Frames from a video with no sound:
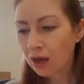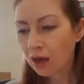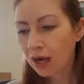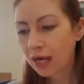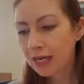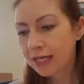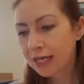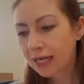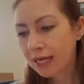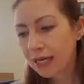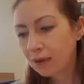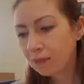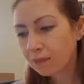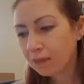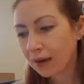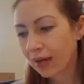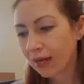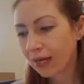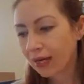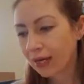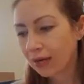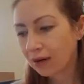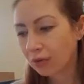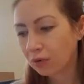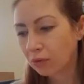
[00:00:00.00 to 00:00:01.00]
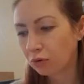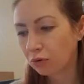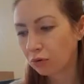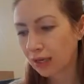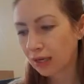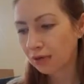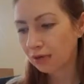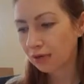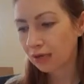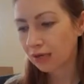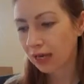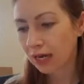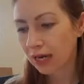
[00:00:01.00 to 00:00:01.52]
I take a blanket and walk
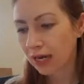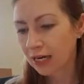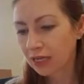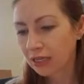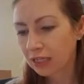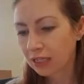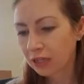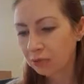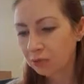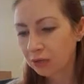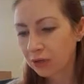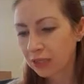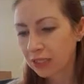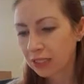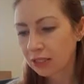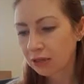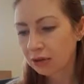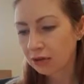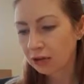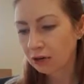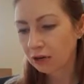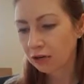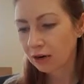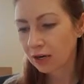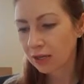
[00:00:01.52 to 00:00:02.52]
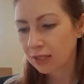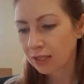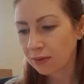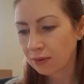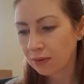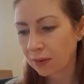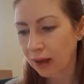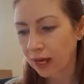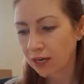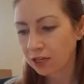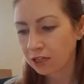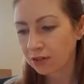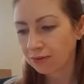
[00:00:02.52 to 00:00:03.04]
outside and spread it on a grassy
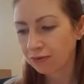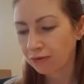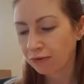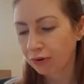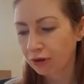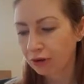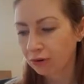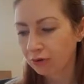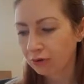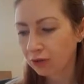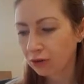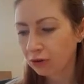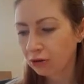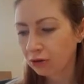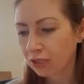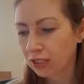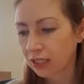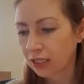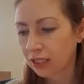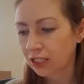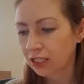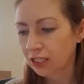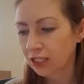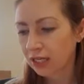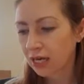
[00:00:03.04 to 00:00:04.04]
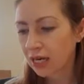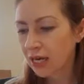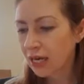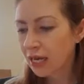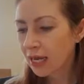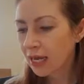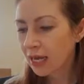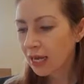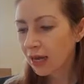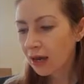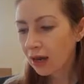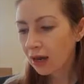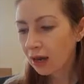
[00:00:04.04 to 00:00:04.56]
patch in front of the cottage.
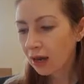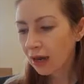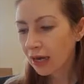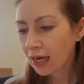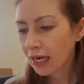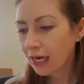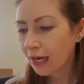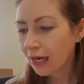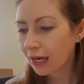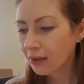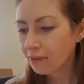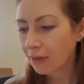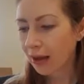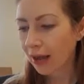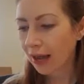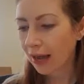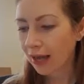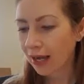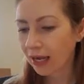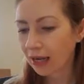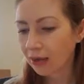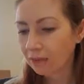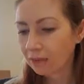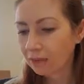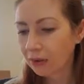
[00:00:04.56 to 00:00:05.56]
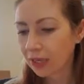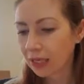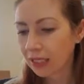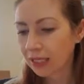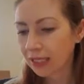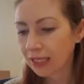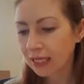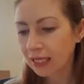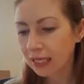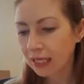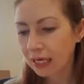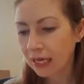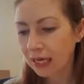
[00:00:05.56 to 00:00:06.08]
I lie back.
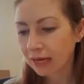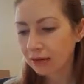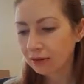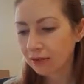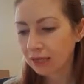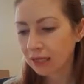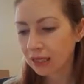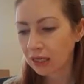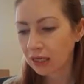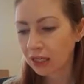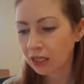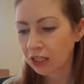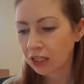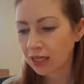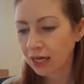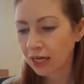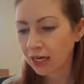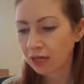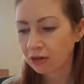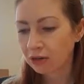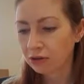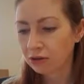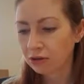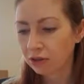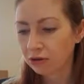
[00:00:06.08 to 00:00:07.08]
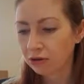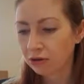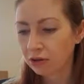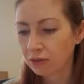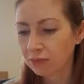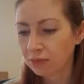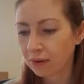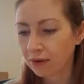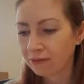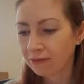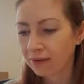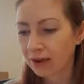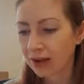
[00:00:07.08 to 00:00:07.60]
Passing clouds cast shadows
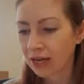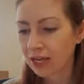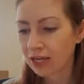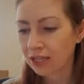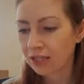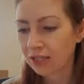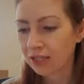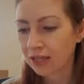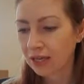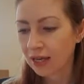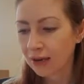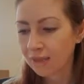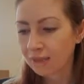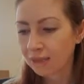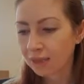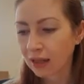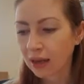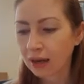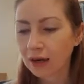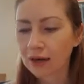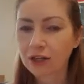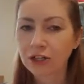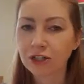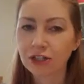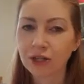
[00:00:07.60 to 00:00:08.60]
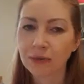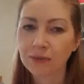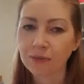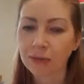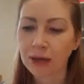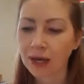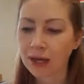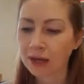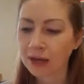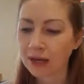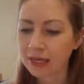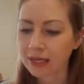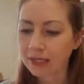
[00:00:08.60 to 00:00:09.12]
across my face, and I shut
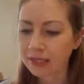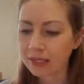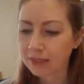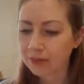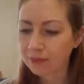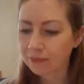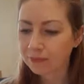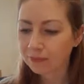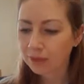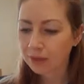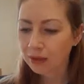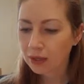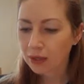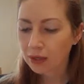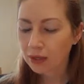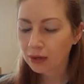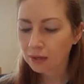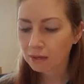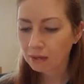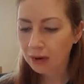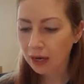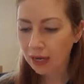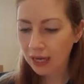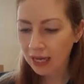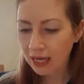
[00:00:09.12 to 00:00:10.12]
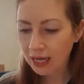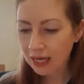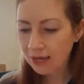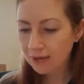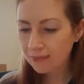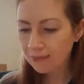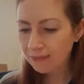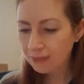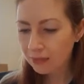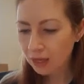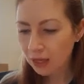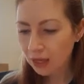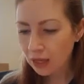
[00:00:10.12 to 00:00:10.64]
my eyes. Maya?
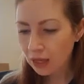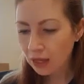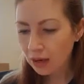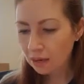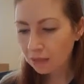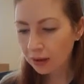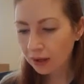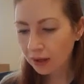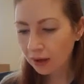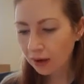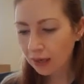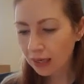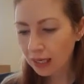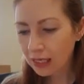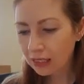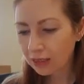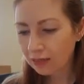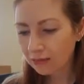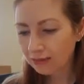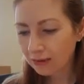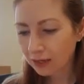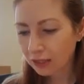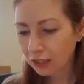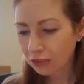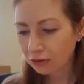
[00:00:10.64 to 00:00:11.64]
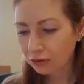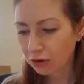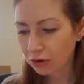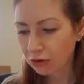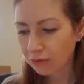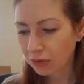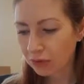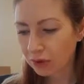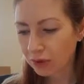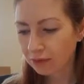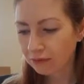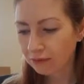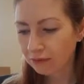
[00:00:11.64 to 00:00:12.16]
My eyelids flutter
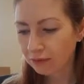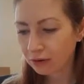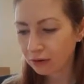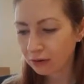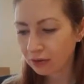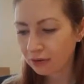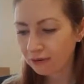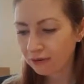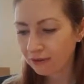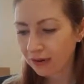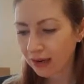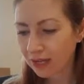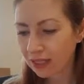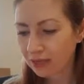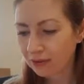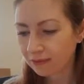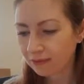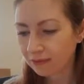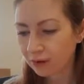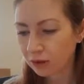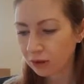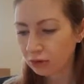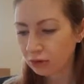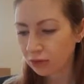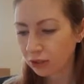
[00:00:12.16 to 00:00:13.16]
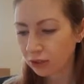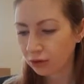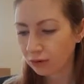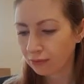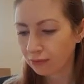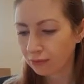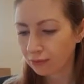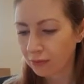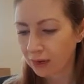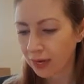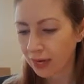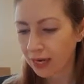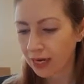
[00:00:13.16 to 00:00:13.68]
open and Phil's face floats
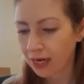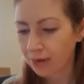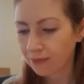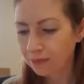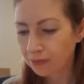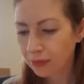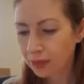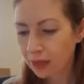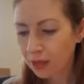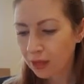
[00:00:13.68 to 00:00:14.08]
over mine.